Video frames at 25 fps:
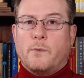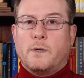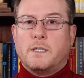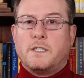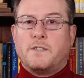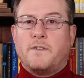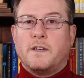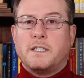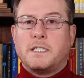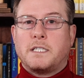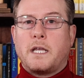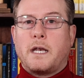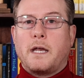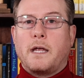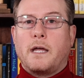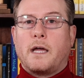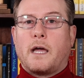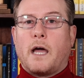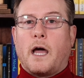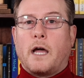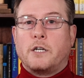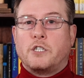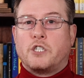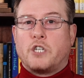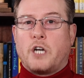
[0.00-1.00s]
was visiting
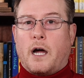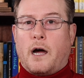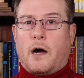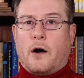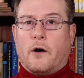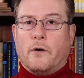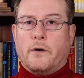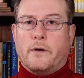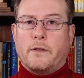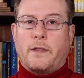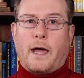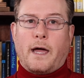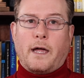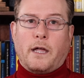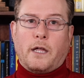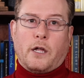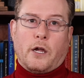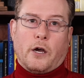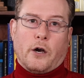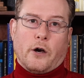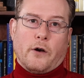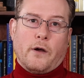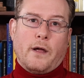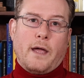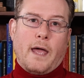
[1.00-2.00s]
Guangzhou that
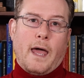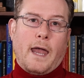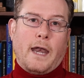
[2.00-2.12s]
year,